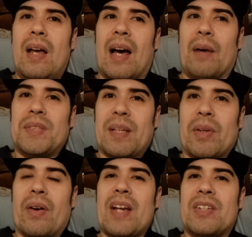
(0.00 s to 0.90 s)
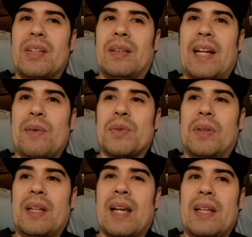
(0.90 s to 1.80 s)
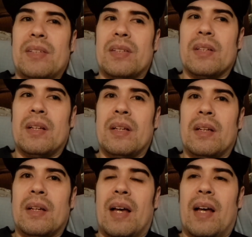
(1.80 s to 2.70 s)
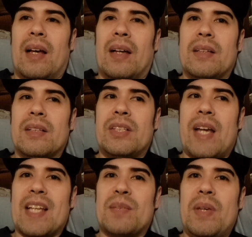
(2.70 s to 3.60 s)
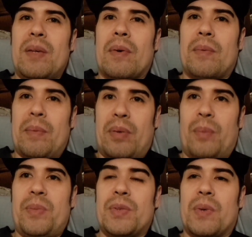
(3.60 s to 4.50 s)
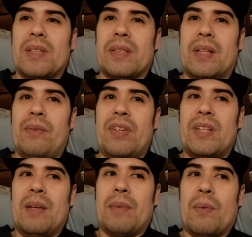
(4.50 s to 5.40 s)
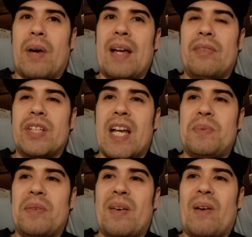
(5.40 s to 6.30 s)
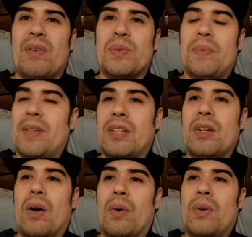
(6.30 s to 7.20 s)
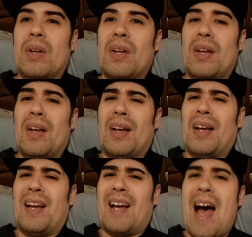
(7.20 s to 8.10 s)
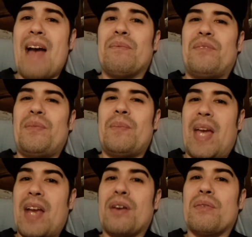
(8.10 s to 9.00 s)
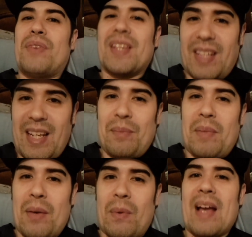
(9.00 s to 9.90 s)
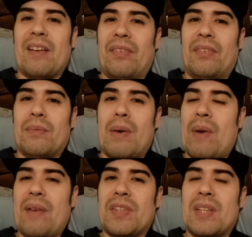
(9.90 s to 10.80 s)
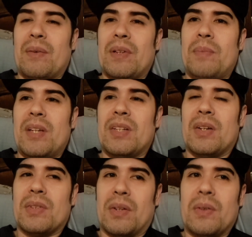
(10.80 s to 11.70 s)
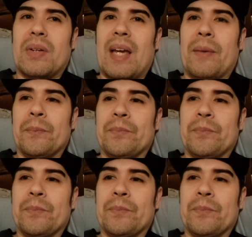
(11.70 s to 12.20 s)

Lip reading: I went to immigration. Lady was really nice. She asked me what my purpose was. I said visiting my wife. She asked me if my wife was with me. I said no. I'm here visiting my wife. My wife is not with me. She goes, oh, okay.